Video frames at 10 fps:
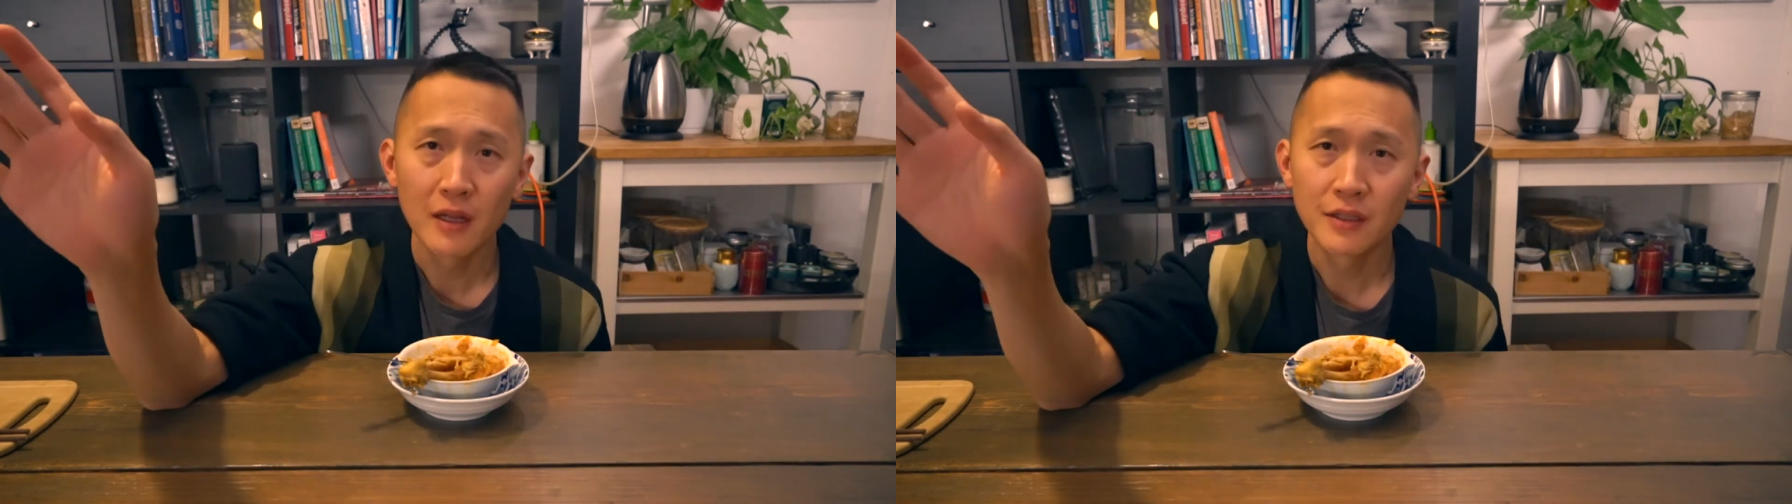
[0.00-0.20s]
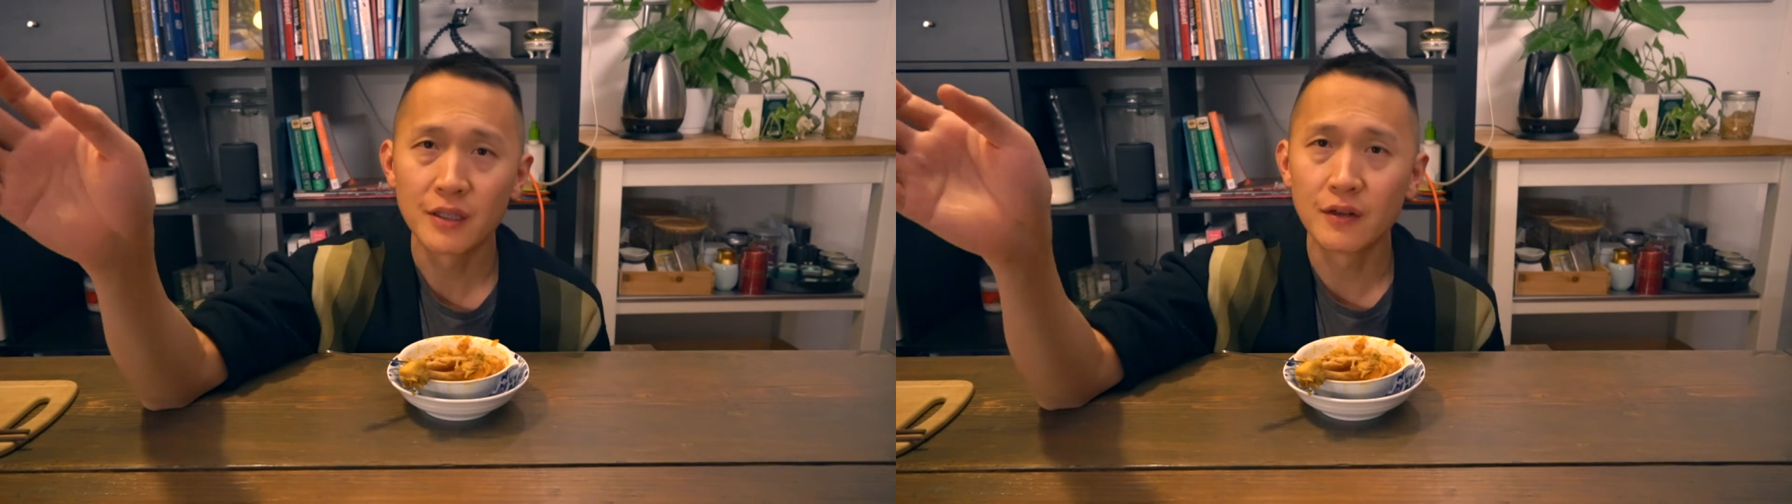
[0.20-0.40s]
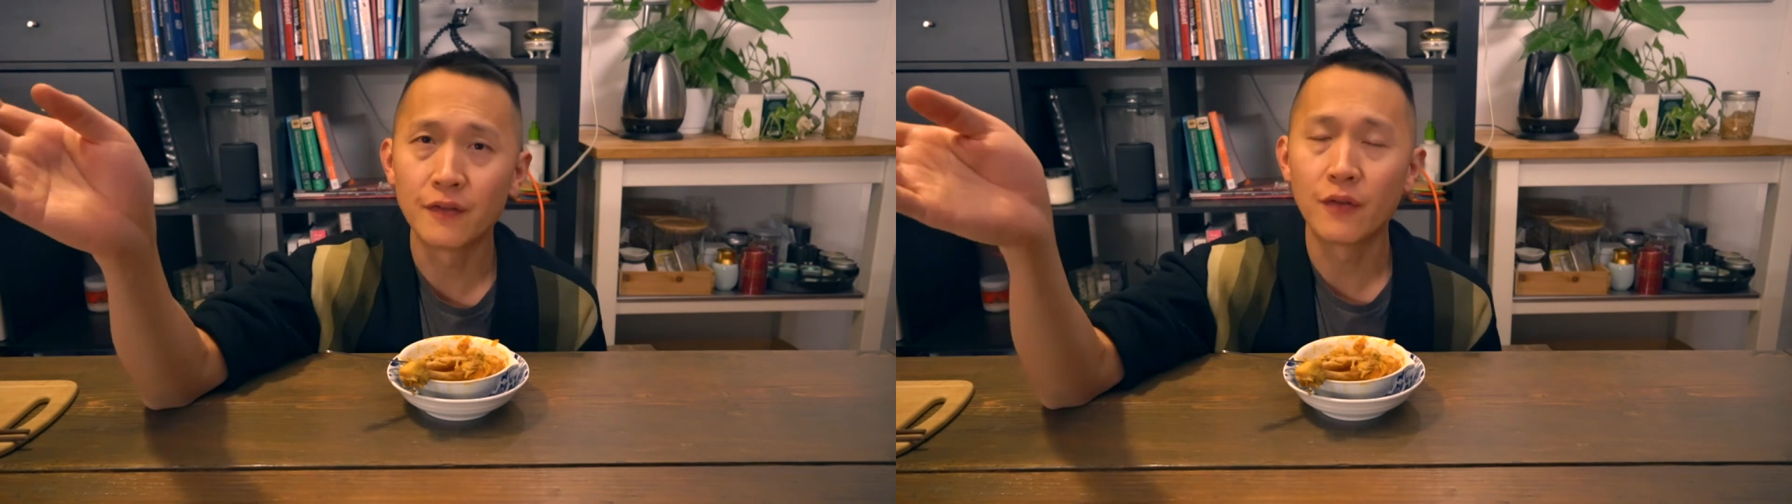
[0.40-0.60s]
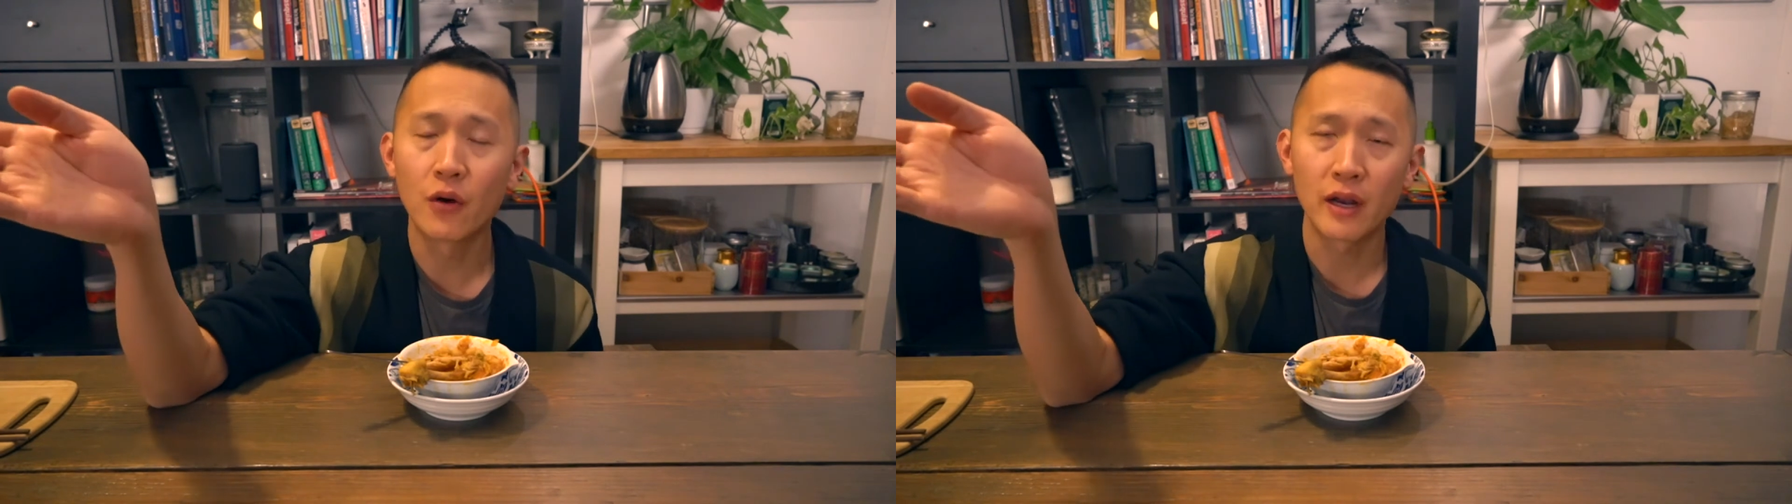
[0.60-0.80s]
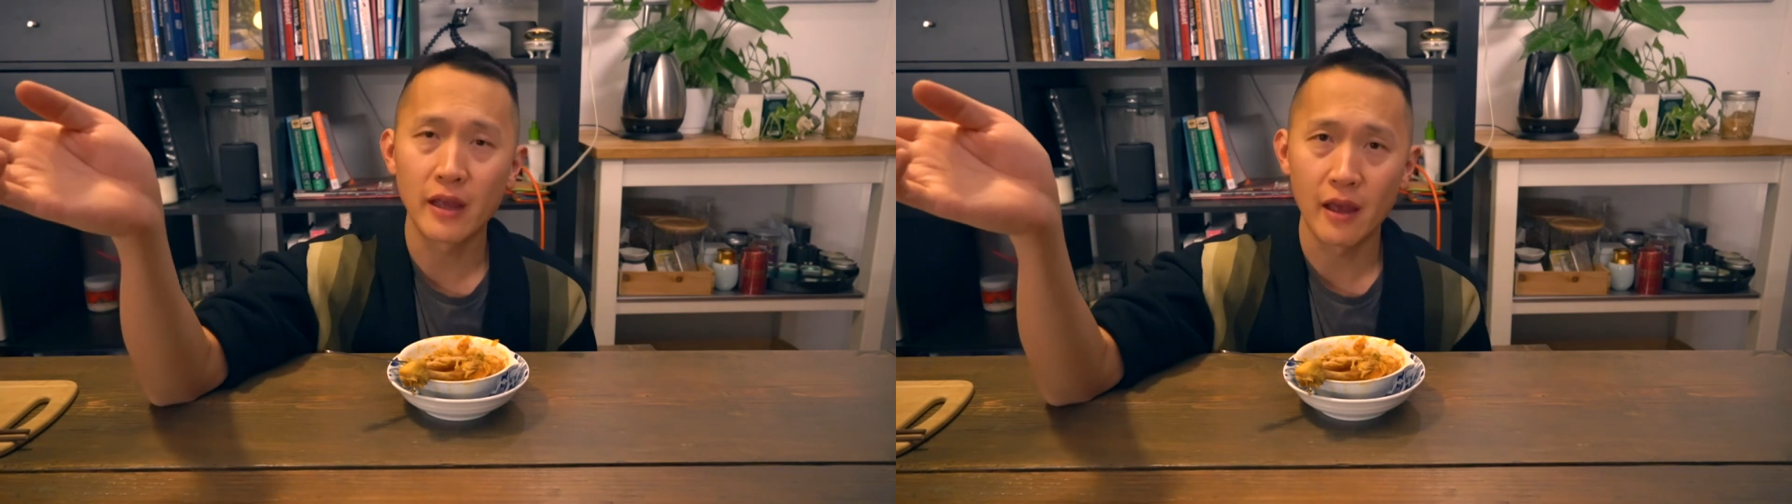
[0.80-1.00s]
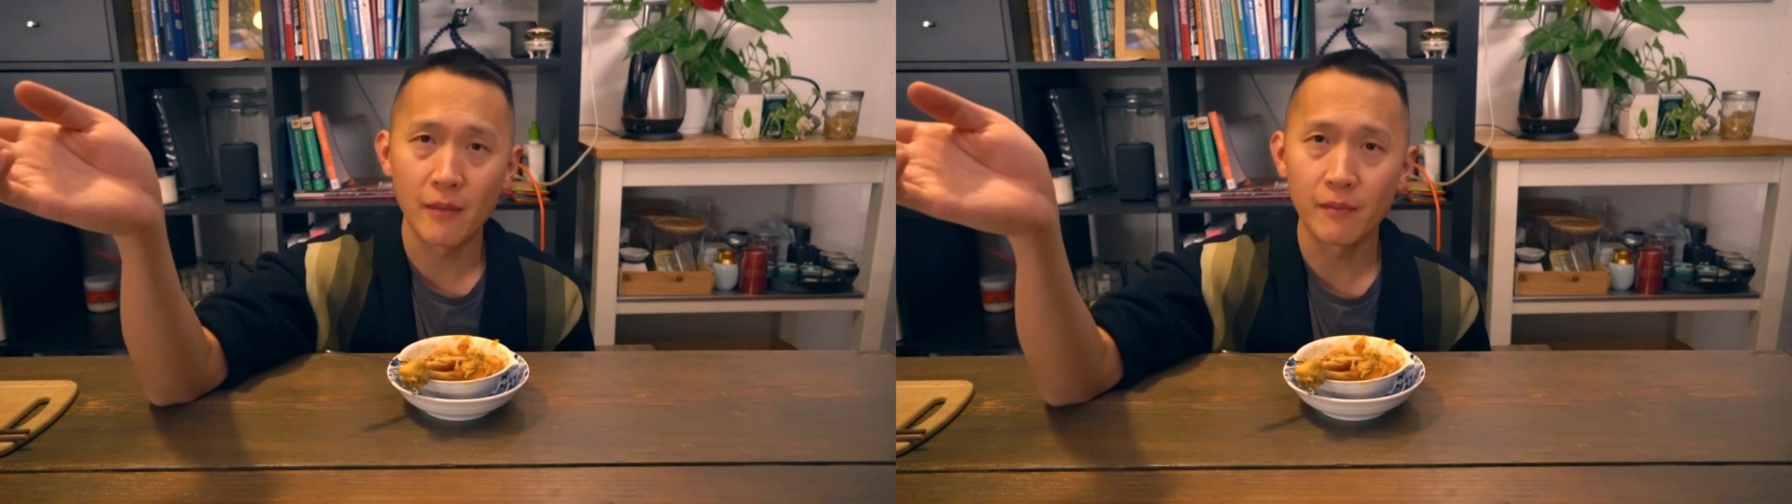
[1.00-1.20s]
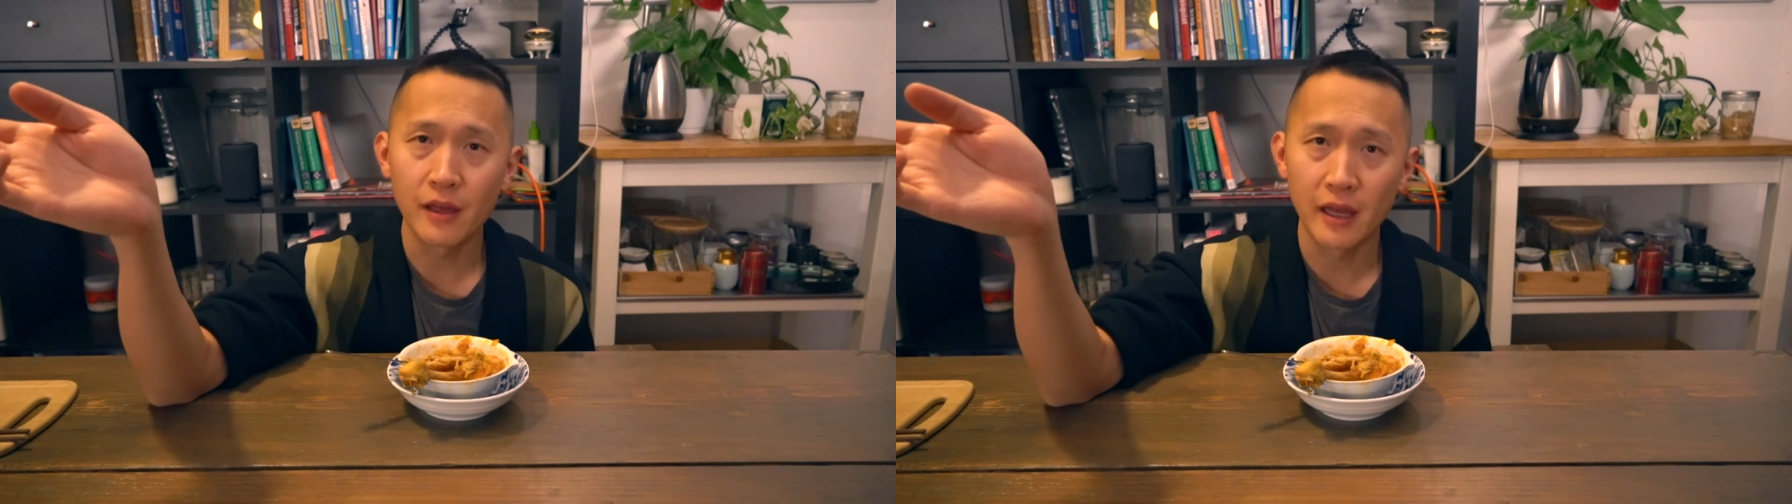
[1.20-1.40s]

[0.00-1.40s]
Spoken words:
till 4 a.m.